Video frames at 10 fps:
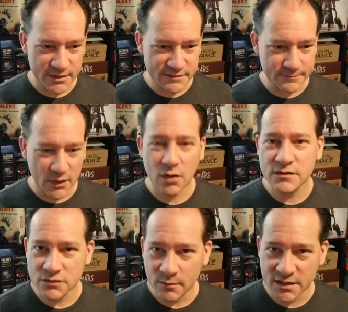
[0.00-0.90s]
it doesn't
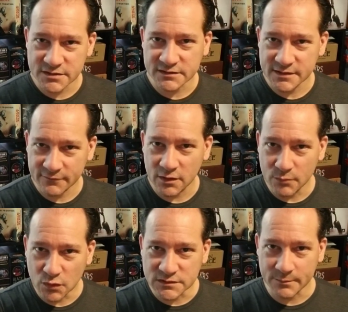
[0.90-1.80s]
hurt so much, except for it
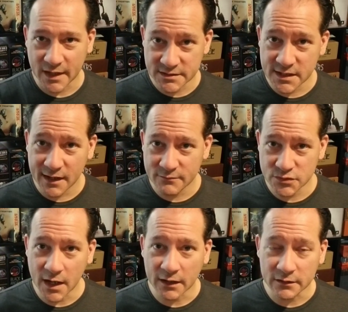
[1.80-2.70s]
moves up that time
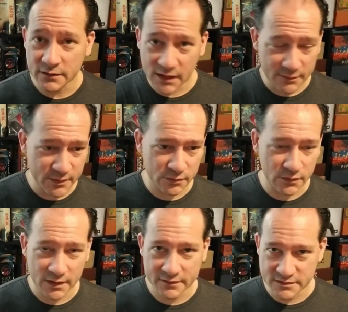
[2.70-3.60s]
tracker. And a lot of people
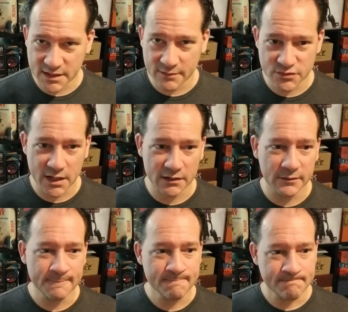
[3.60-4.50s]
don't like the time
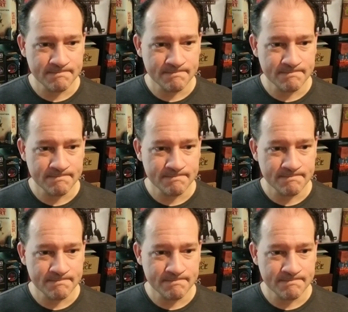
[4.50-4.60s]
tracker.